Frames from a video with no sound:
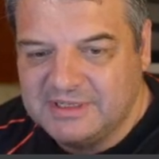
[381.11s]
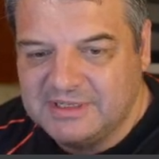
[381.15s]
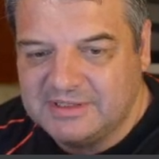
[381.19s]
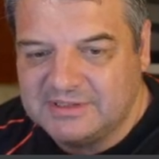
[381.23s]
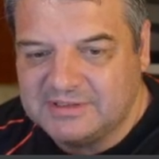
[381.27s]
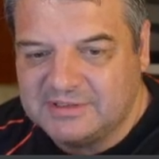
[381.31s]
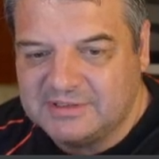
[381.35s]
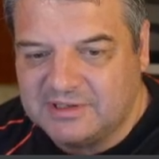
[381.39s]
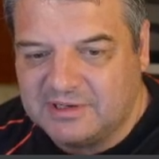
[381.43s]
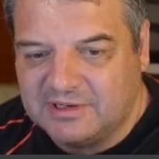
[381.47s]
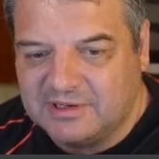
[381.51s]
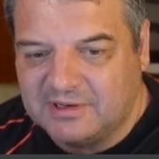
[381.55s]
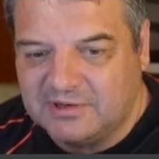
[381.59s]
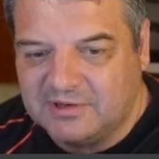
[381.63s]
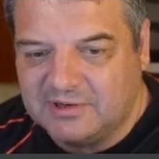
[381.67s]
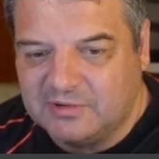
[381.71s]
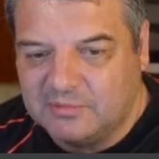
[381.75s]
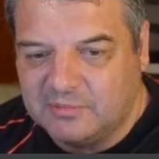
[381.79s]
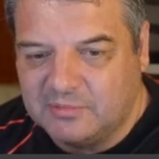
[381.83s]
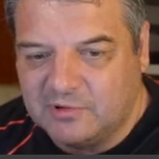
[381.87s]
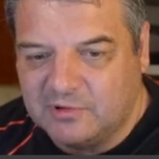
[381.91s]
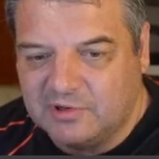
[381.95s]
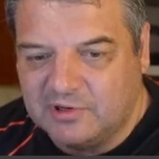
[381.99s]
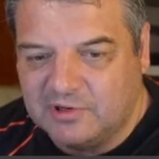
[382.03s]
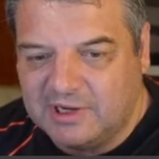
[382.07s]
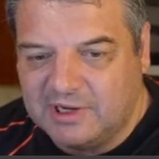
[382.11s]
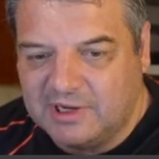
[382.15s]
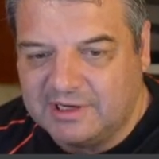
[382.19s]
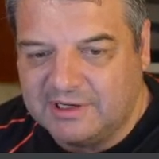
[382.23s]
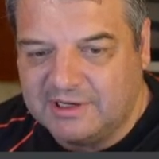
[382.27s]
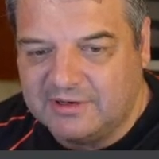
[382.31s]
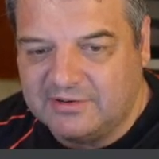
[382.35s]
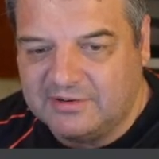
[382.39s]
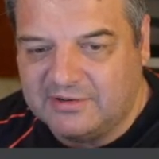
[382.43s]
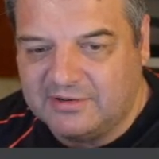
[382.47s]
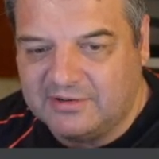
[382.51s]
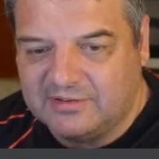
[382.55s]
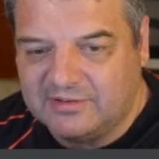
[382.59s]
so you're more likely
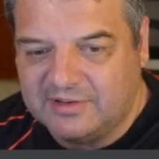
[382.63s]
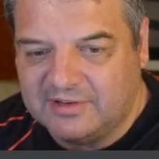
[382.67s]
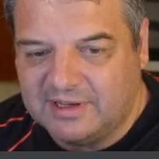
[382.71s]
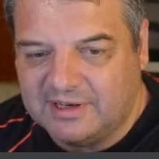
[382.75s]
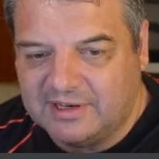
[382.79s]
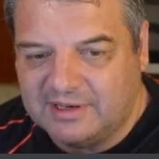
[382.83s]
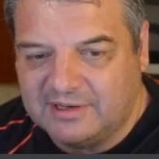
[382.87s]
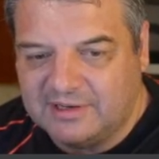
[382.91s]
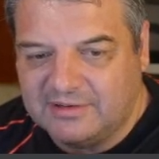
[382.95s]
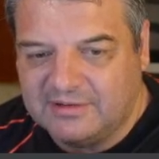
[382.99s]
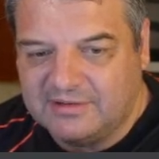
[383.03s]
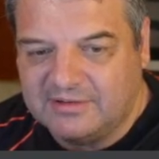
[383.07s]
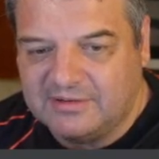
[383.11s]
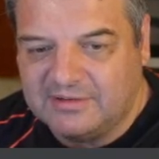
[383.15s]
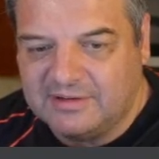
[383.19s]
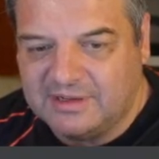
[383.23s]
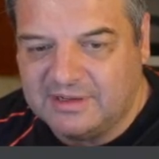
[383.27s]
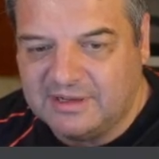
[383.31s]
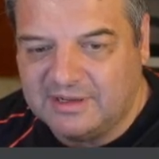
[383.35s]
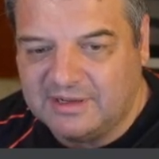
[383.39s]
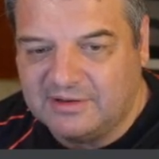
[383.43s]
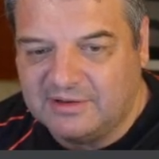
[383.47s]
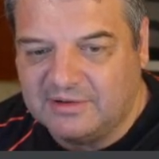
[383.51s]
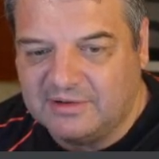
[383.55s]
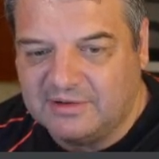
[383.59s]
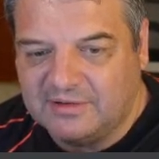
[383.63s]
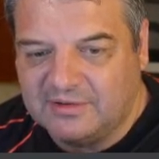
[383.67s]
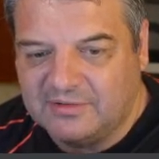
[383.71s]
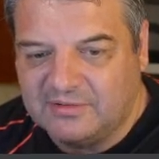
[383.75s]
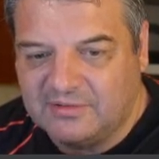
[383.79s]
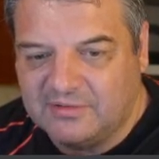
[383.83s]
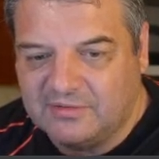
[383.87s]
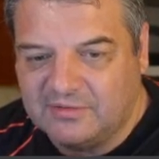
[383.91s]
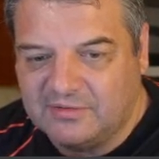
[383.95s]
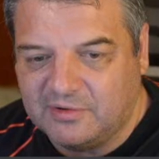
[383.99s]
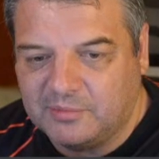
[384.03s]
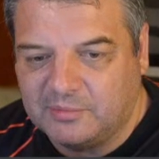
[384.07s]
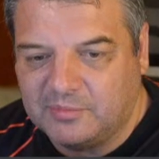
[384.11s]
to sell it
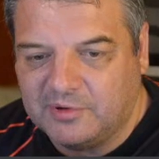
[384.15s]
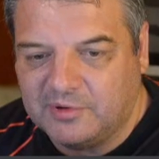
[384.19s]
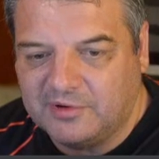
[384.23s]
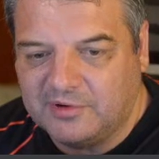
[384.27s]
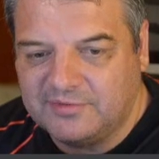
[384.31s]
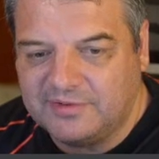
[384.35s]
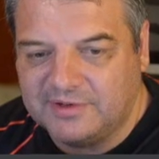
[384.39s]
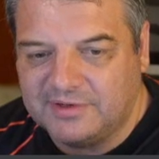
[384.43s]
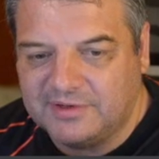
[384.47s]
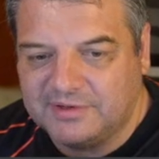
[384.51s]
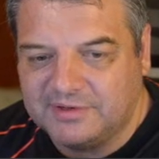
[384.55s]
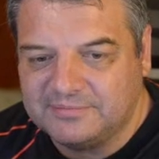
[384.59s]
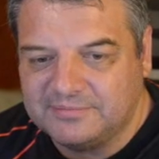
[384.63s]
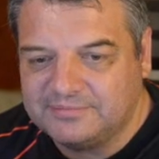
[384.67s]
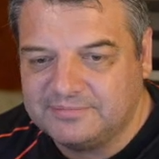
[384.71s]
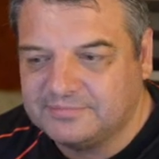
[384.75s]
for a profit.